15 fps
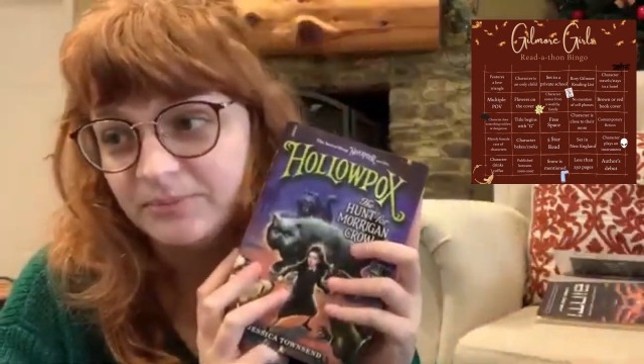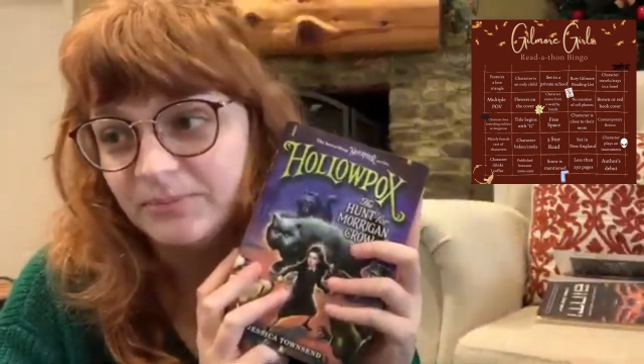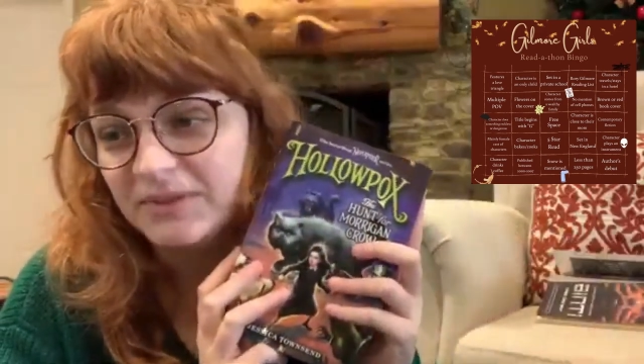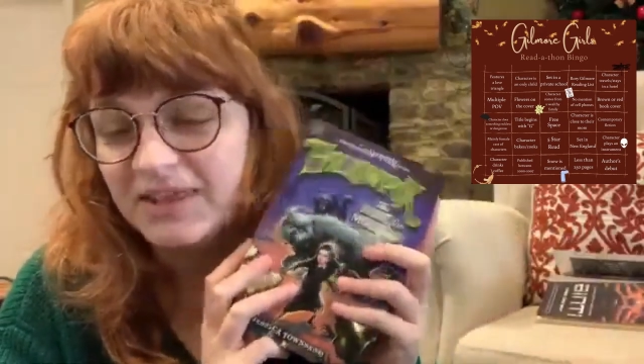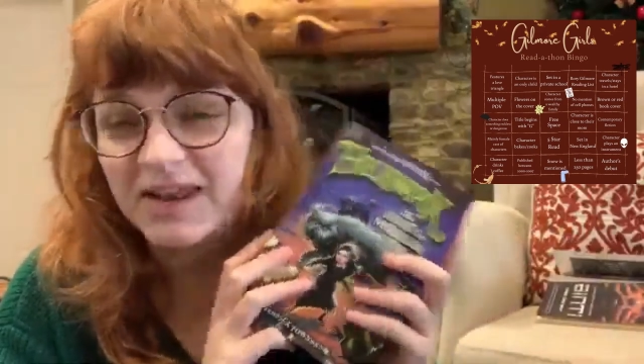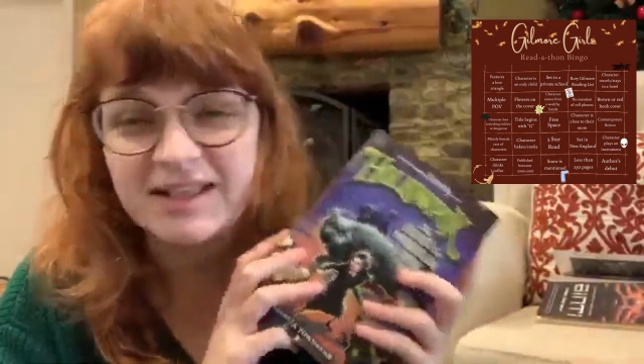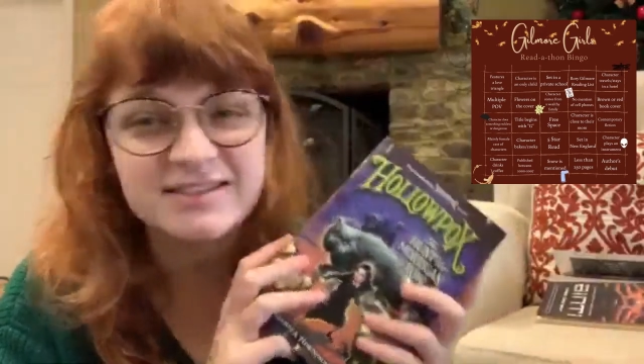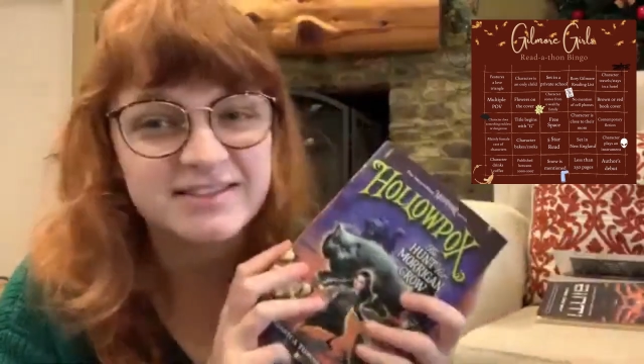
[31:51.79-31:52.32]

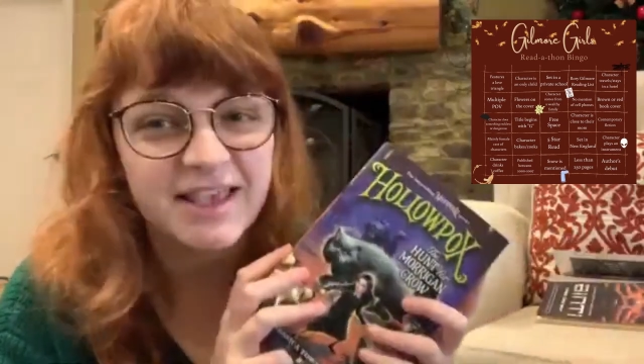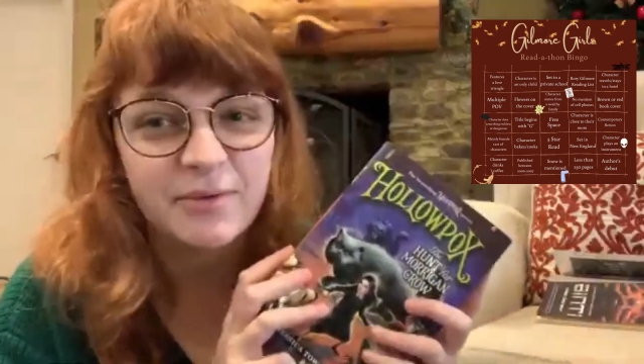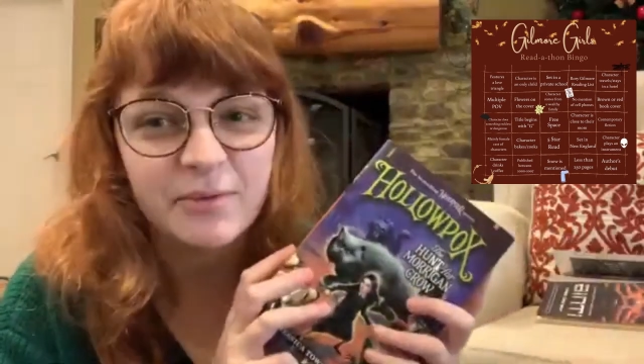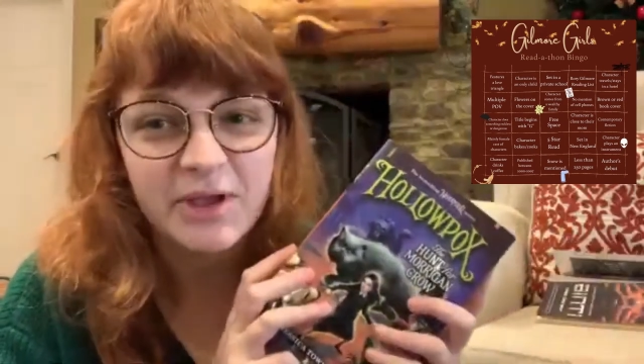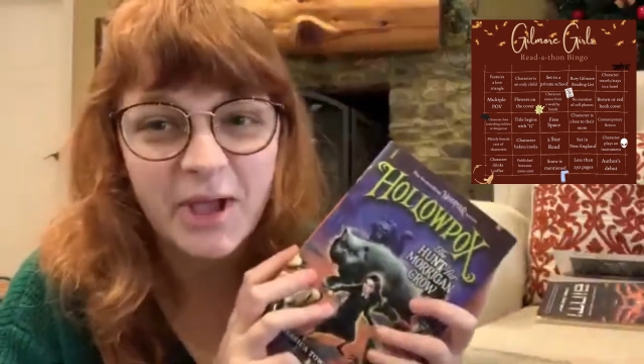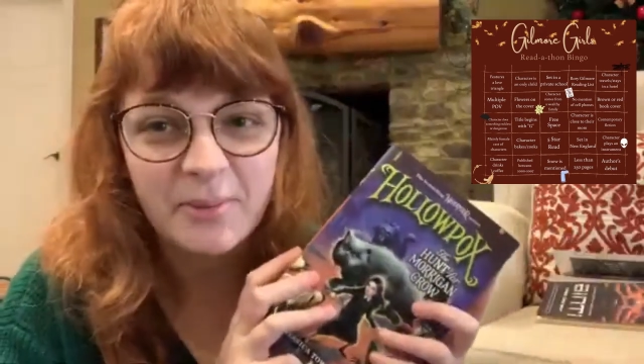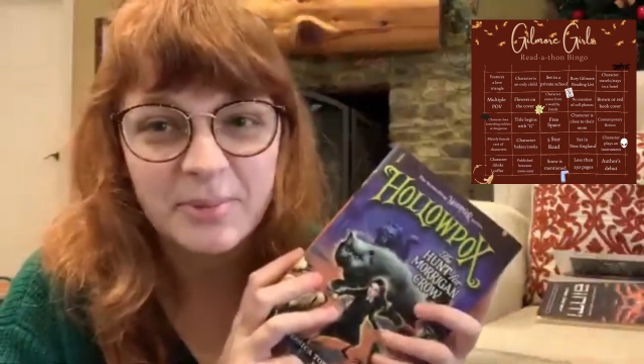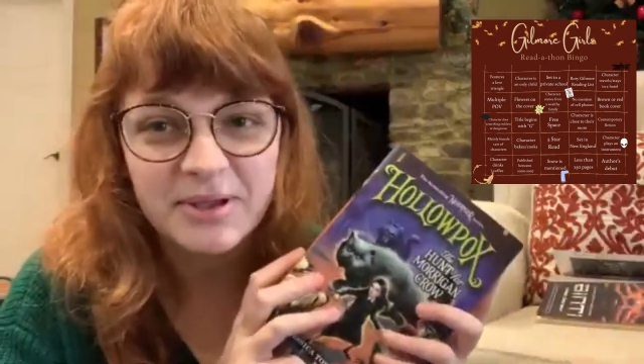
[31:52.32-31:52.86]
Can I say we
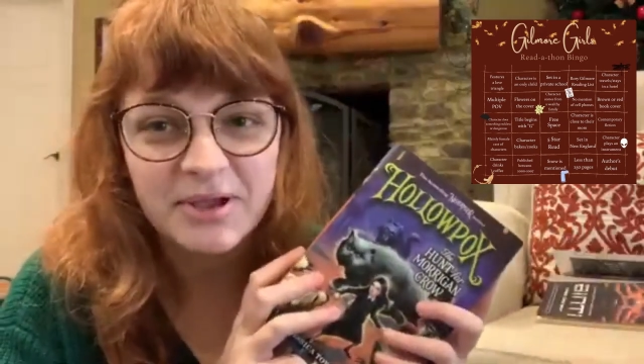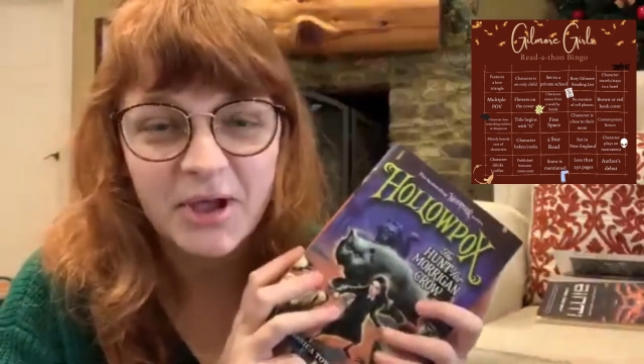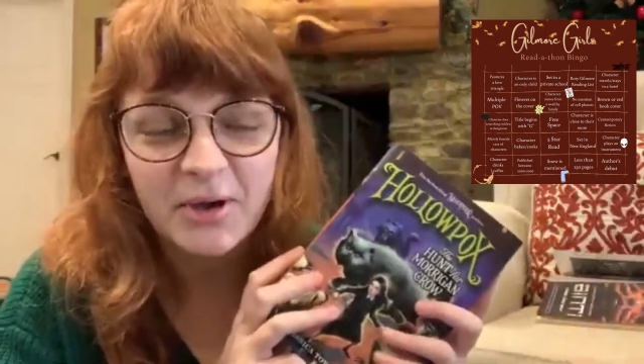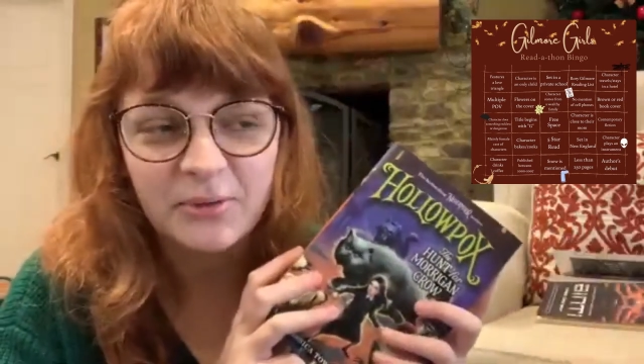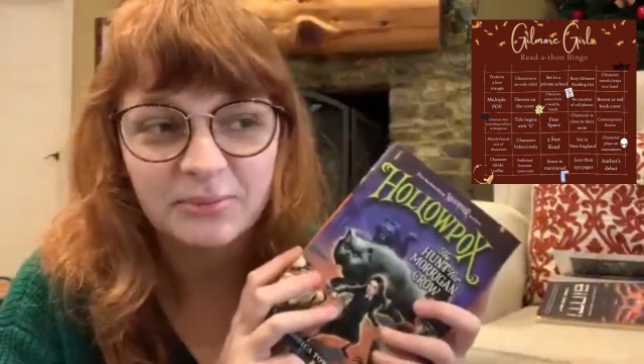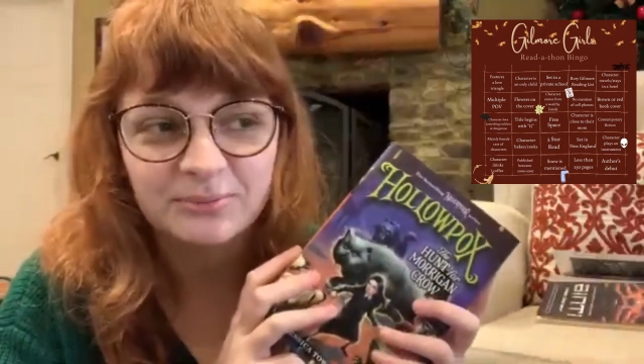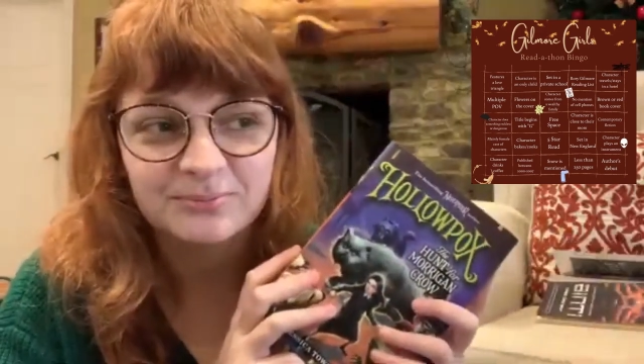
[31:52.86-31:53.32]
got bingo?